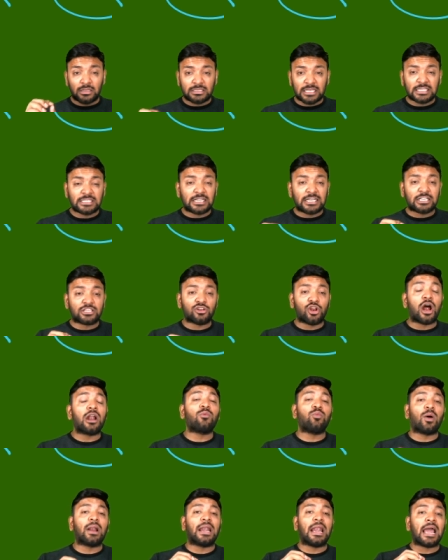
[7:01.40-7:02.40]
it is
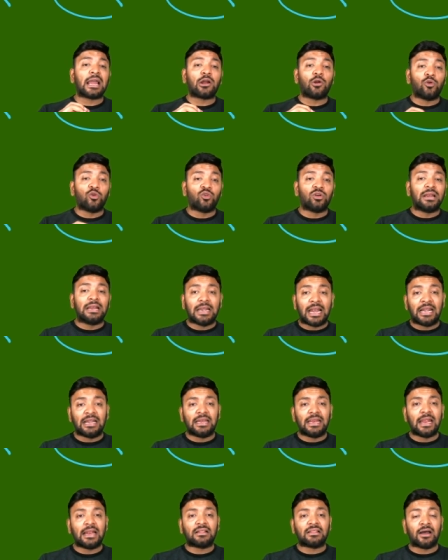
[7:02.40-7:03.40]
not 1 lakh and only
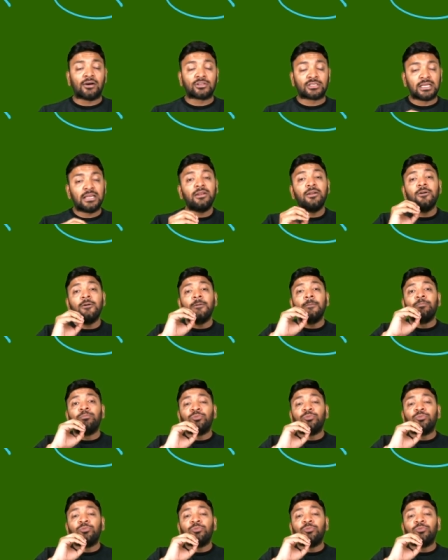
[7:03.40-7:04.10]
98,000,